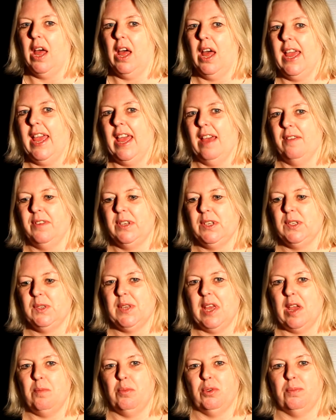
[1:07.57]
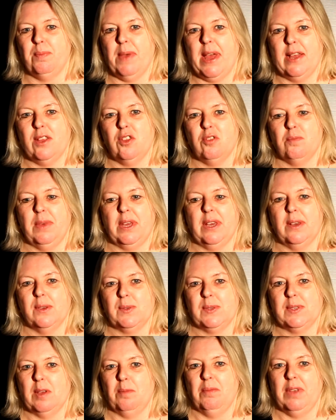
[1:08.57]
I have a disabled badge
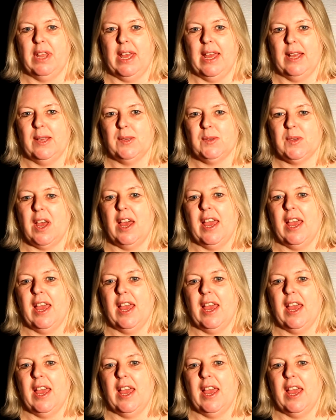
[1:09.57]
because some days